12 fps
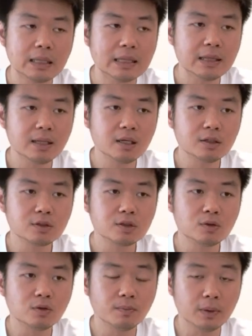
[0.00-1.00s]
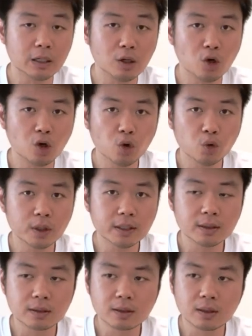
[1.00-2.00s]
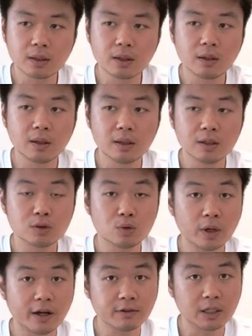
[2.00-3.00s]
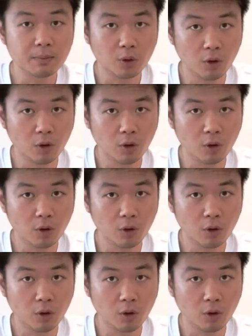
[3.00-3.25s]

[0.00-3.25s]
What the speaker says: needs to be loaded, needs to have some